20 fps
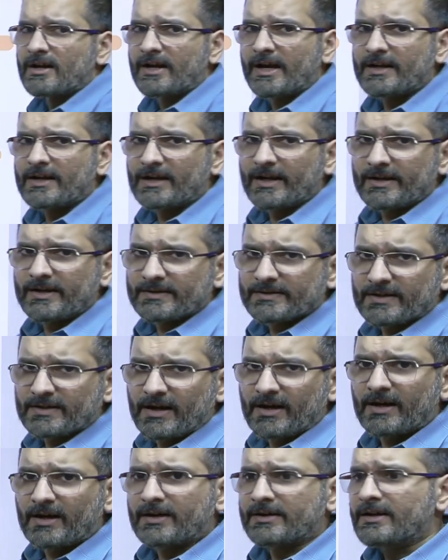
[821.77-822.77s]
guidelines
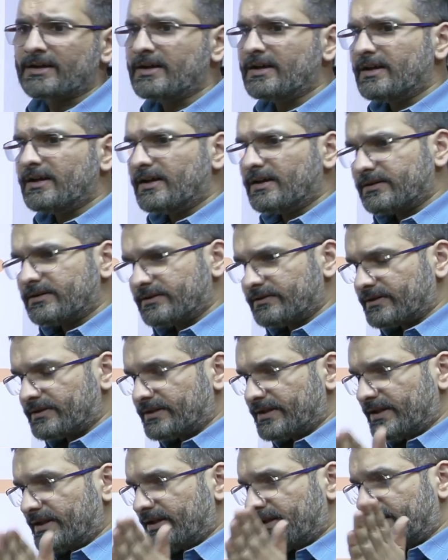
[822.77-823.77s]
are
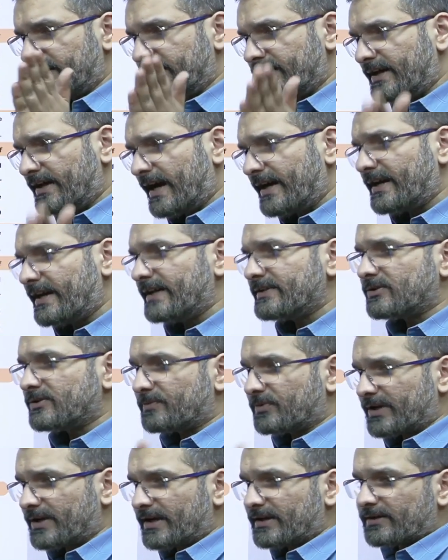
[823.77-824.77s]
the guidelines to
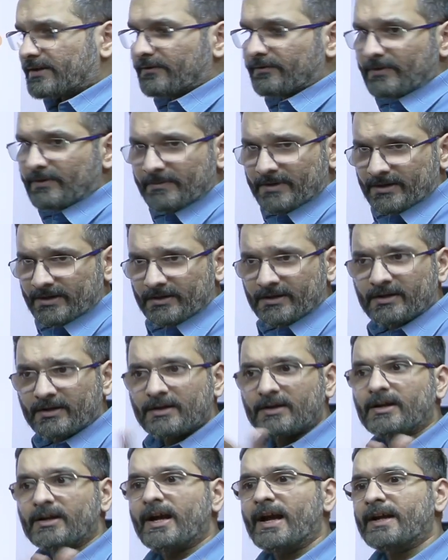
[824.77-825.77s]
protect women
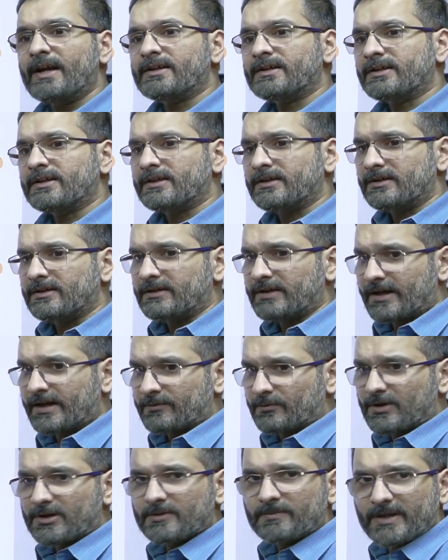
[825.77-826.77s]
at
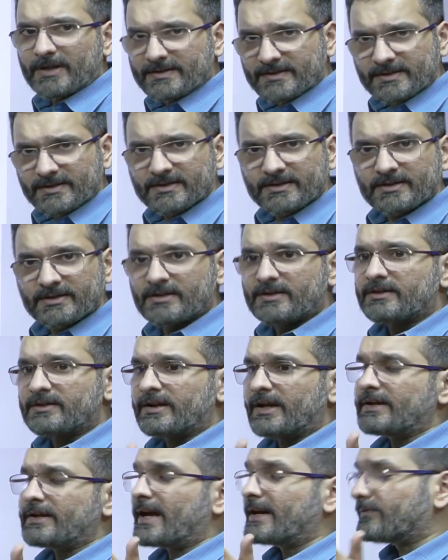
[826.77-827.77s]
workplaces,
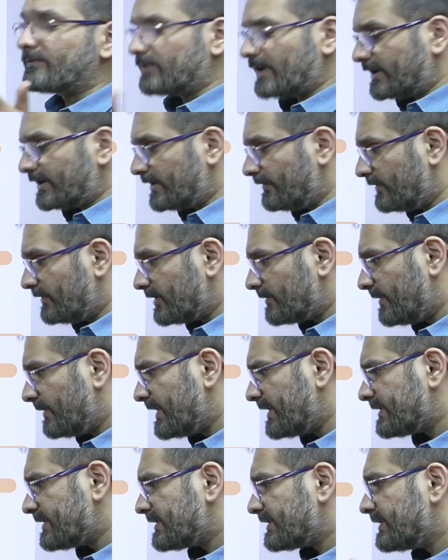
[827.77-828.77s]
right? At the
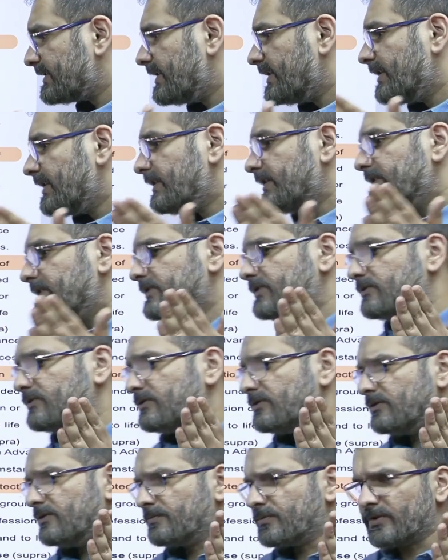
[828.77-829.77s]
workplace,
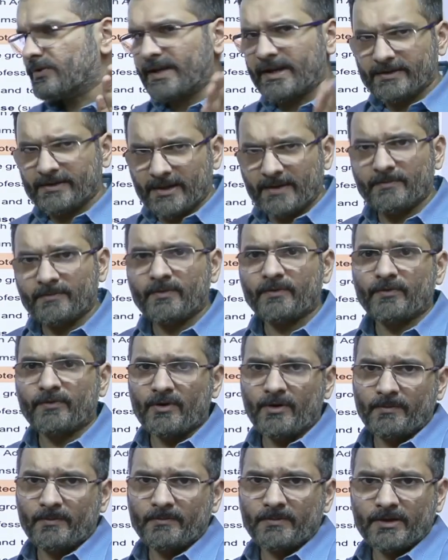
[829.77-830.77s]
to protect them
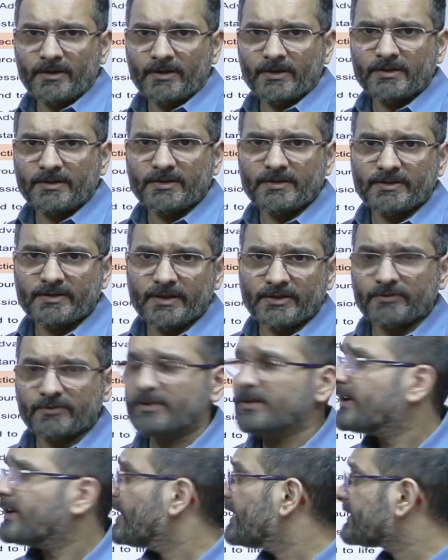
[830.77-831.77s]
from
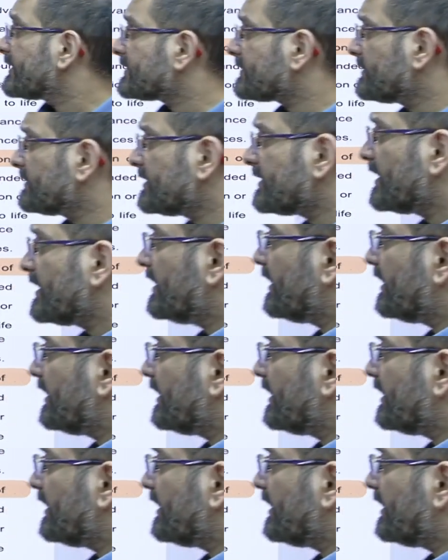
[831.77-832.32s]
sexual harassment.